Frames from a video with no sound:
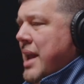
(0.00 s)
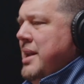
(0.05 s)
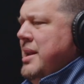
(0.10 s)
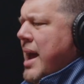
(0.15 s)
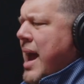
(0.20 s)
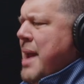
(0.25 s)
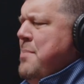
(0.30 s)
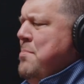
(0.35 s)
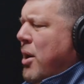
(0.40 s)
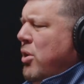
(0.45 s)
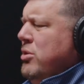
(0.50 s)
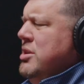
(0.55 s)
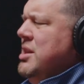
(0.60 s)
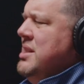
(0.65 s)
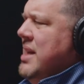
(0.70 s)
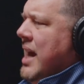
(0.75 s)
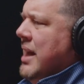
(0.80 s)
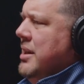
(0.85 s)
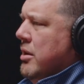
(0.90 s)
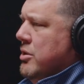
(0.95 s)
And
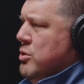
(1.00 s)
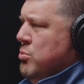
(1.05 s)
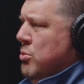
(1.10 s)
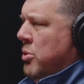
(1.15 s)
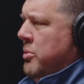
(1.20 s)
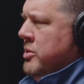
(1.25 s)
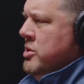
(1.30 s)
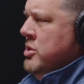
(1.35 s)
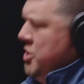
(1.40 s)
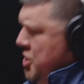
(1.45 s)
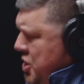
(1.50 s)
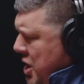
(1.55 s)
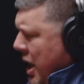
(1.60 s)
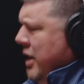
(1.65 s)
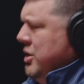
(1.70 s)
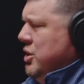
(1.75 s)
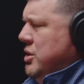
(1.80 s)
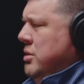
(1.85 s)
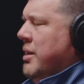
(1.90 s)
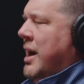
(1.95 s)
Moses had those moments.
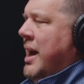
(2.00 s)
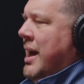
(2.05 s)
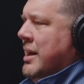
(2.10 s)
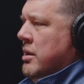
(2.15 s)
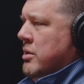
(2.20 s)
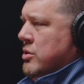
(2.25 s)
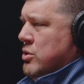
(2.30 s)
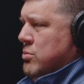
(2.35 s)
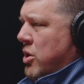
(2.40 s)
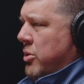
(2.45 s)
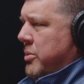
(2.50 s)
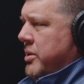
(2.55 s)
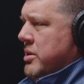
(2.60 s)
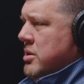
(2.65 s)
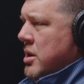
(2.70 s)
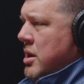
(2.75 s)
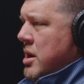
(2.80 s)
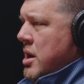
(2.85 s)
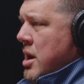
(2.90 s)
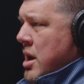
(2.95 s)
Joshua had those moments.